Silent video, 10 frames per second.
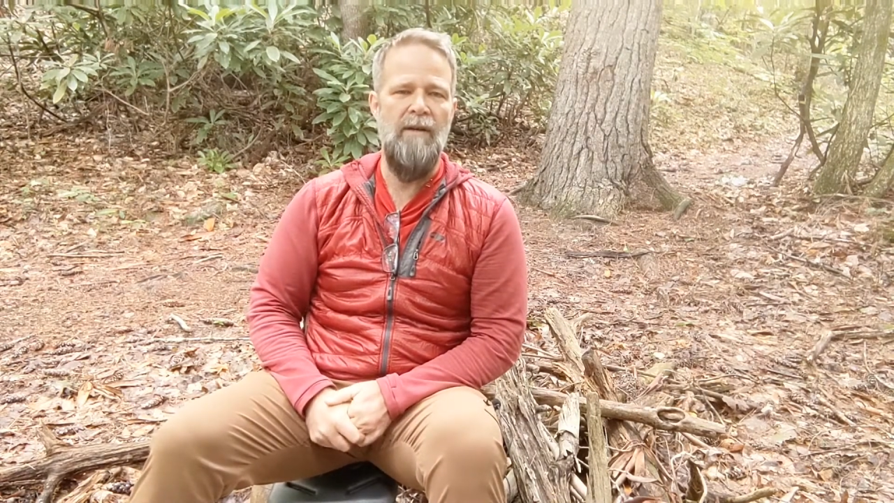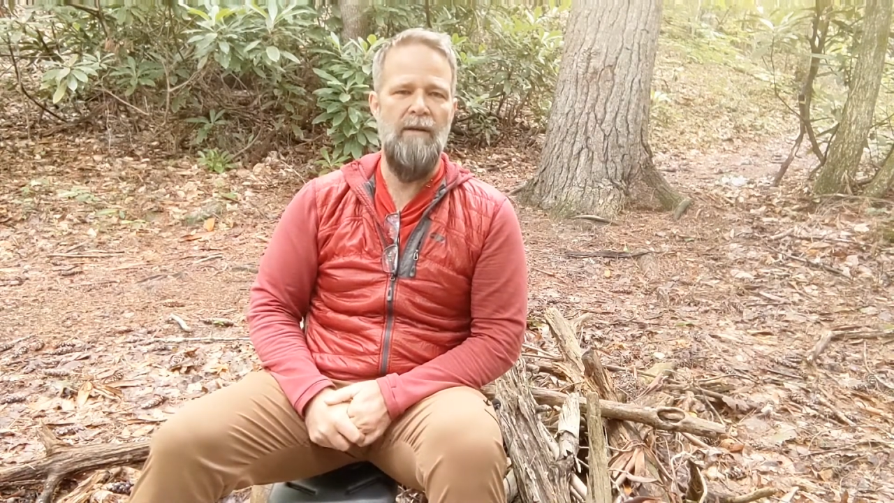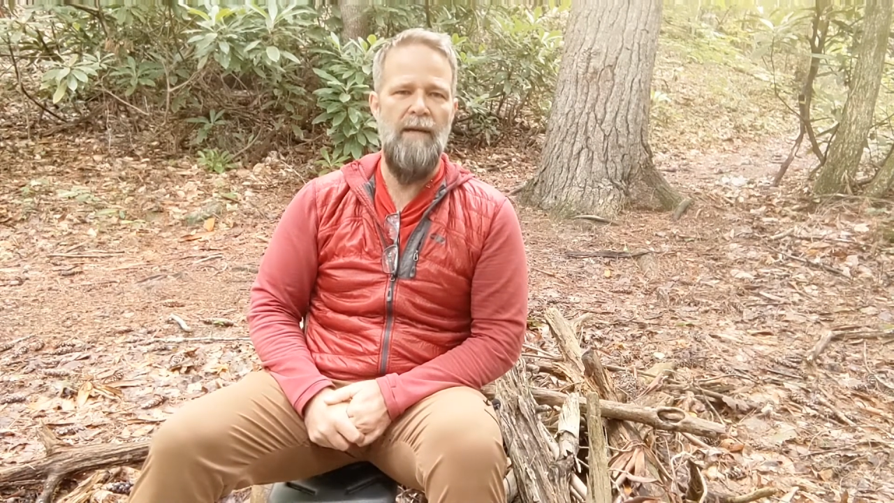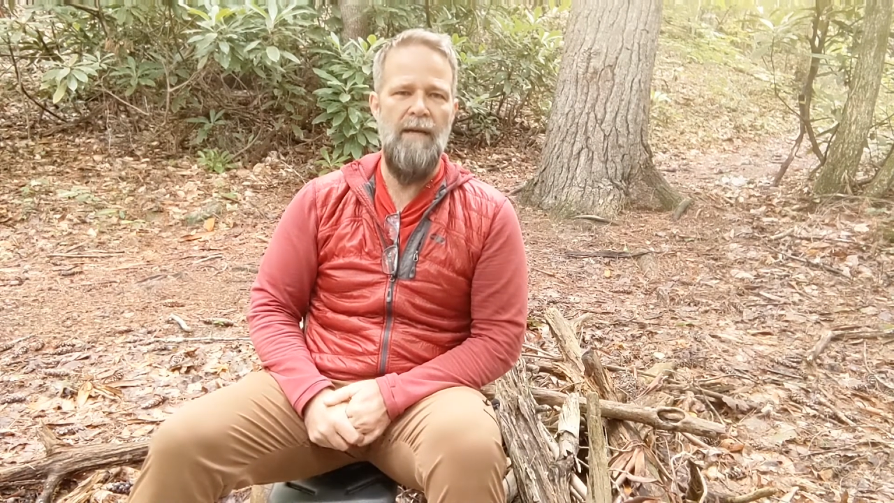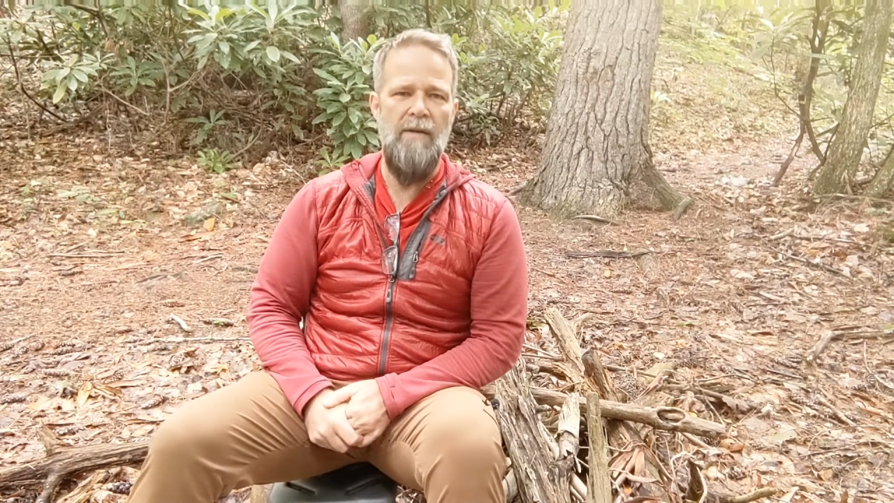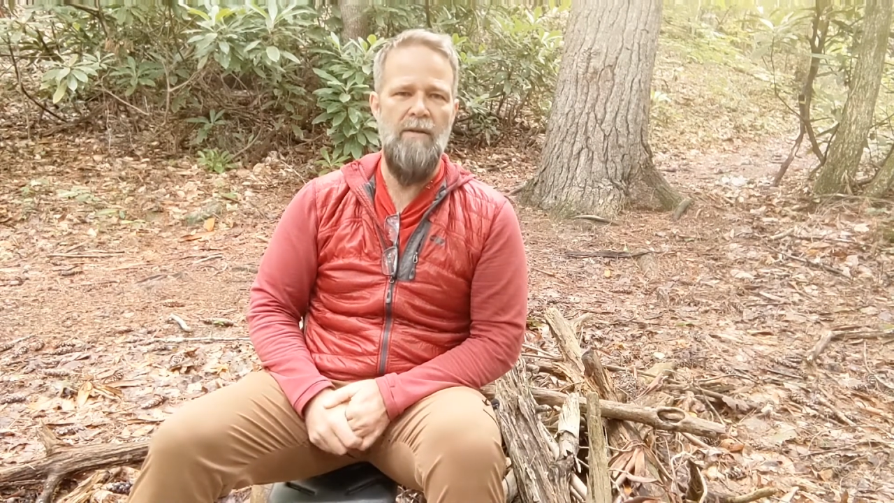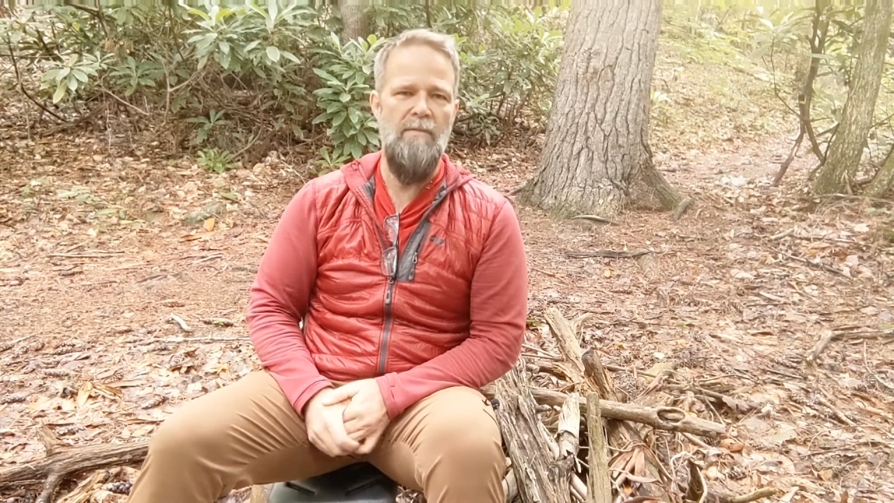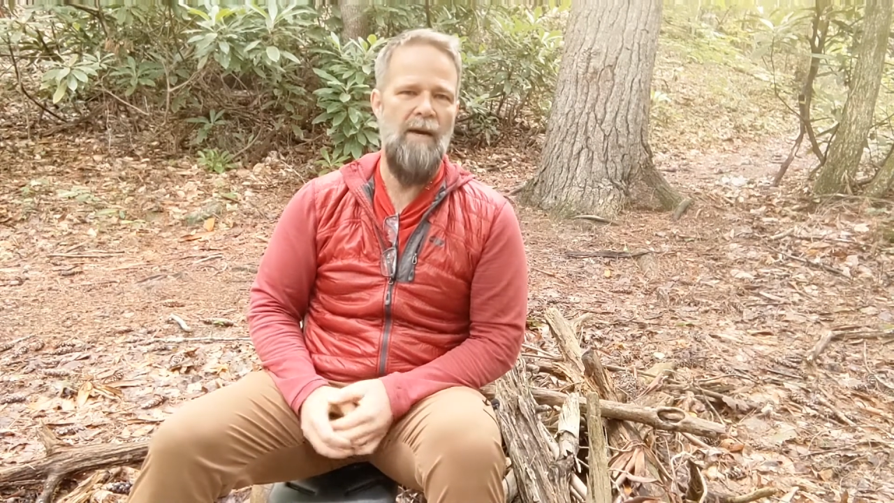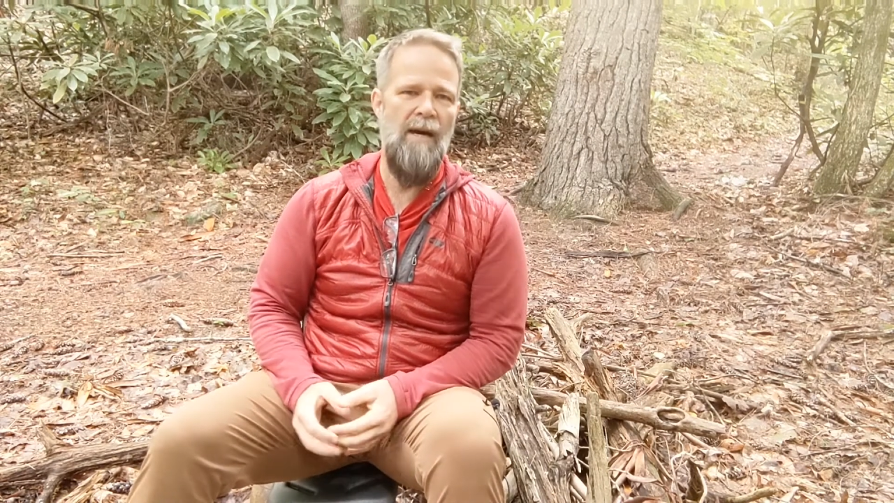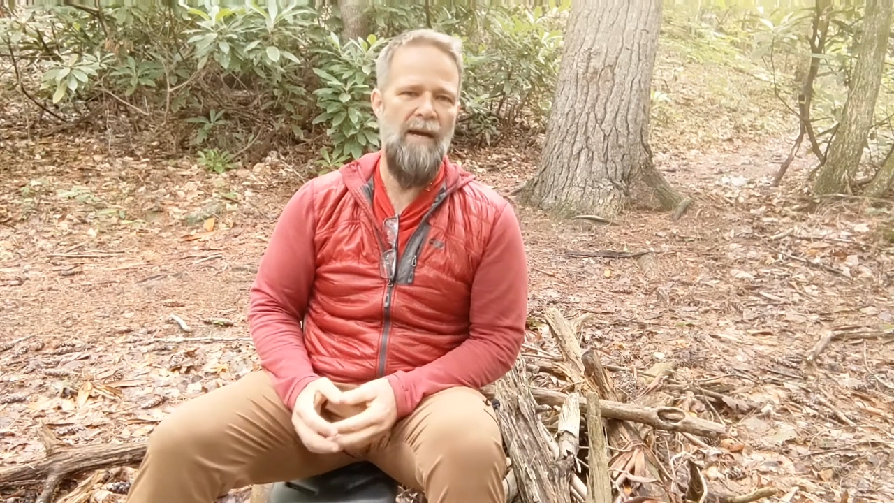a link to
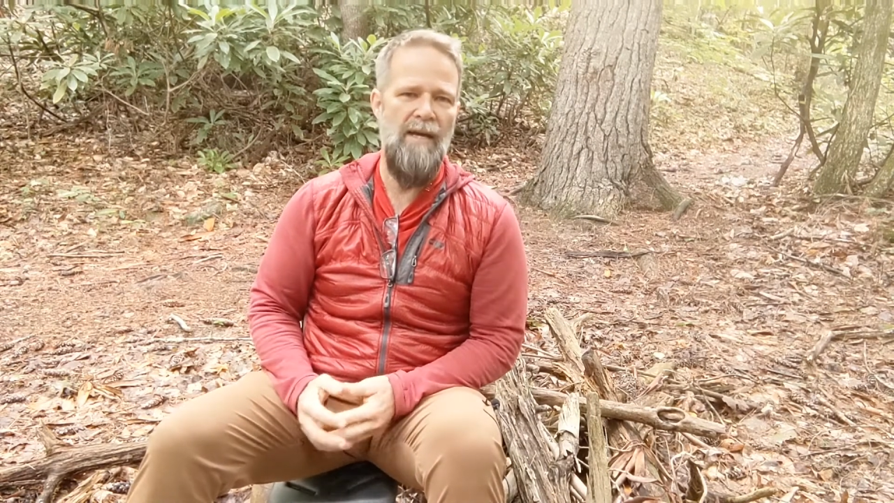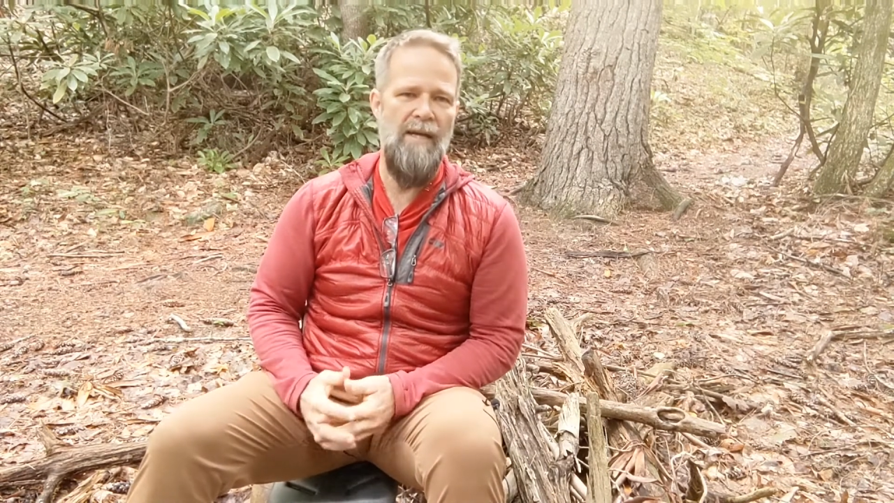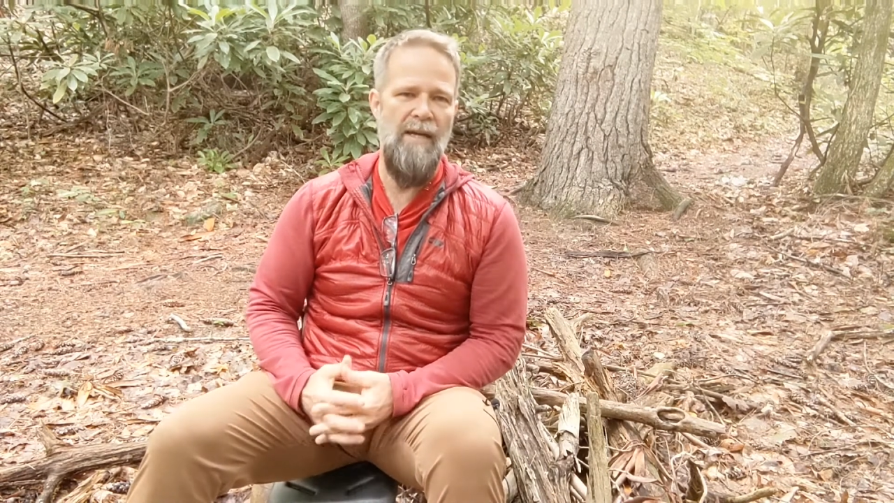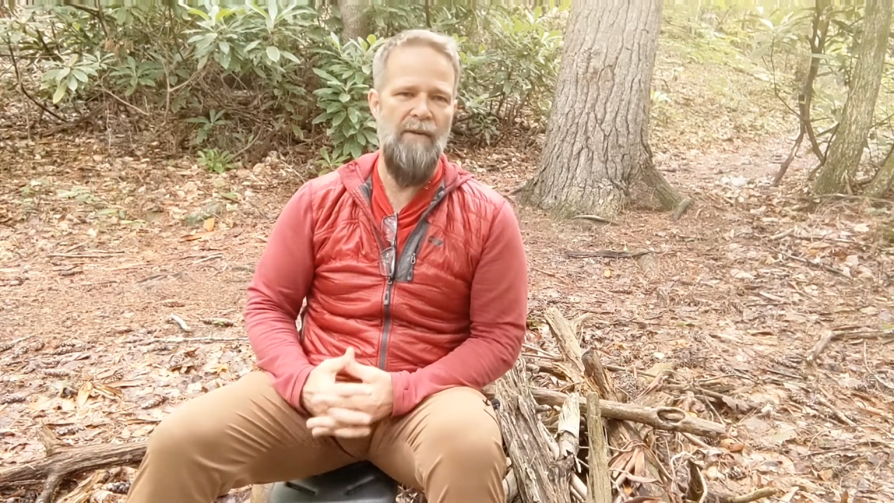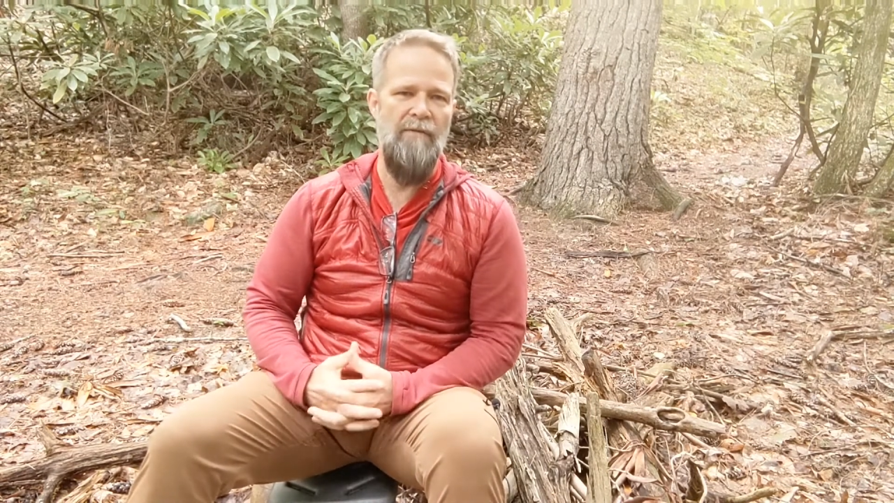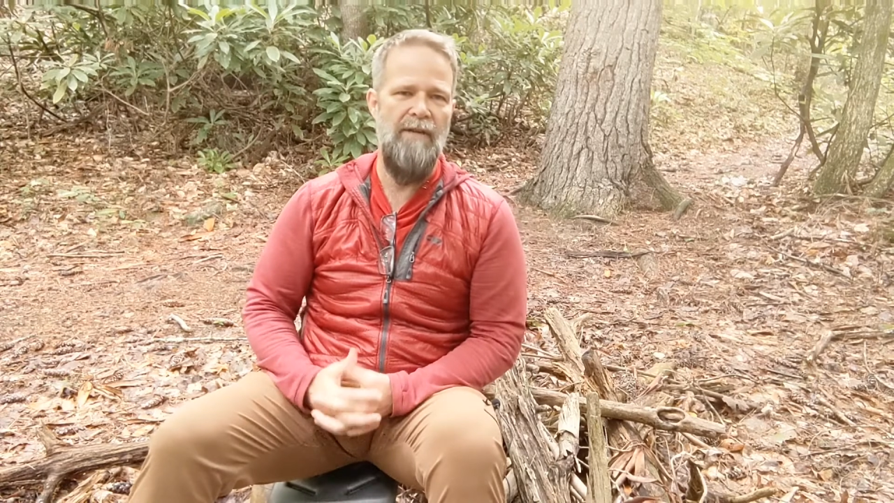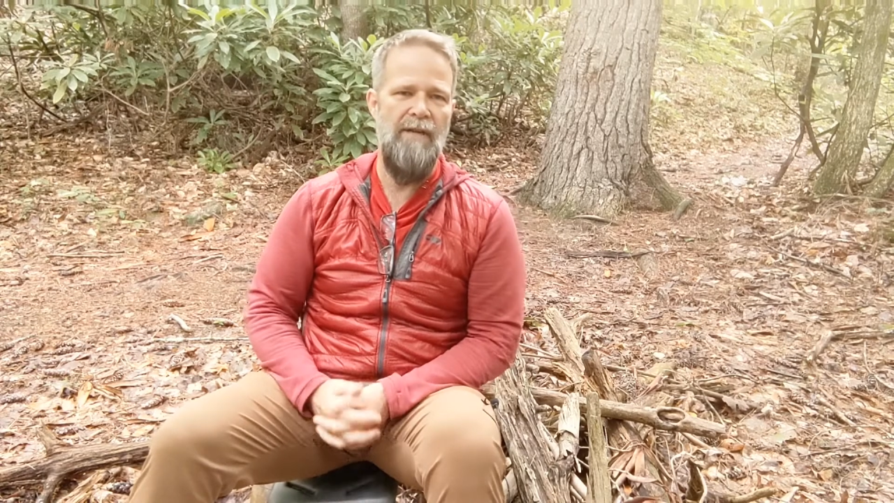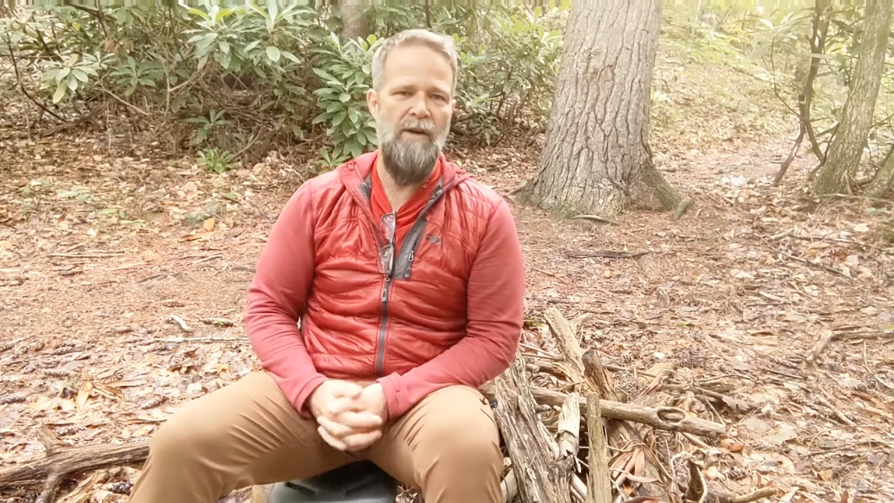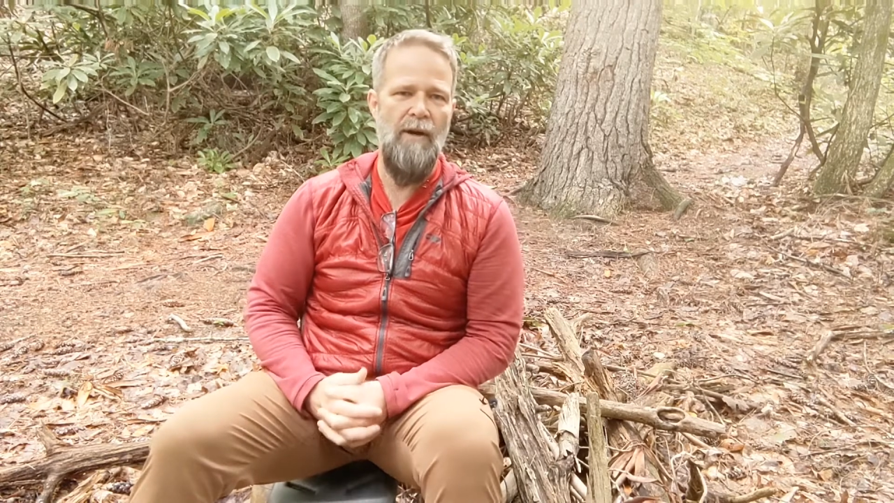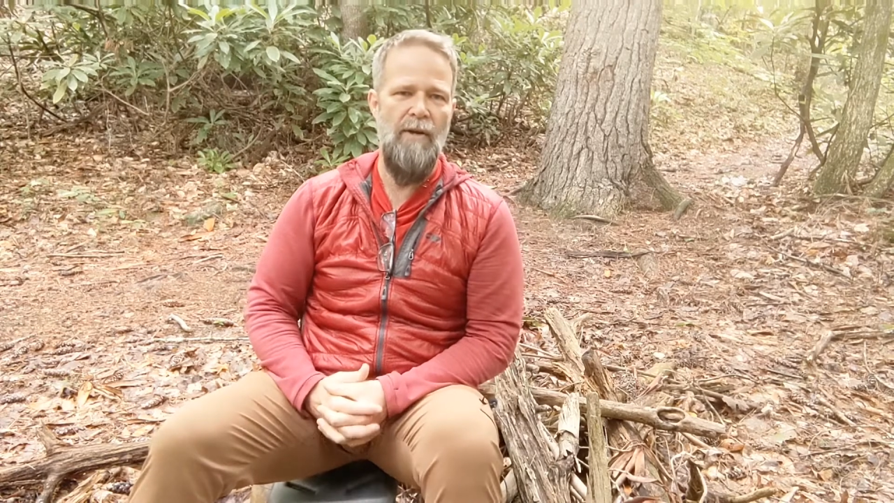my gear video.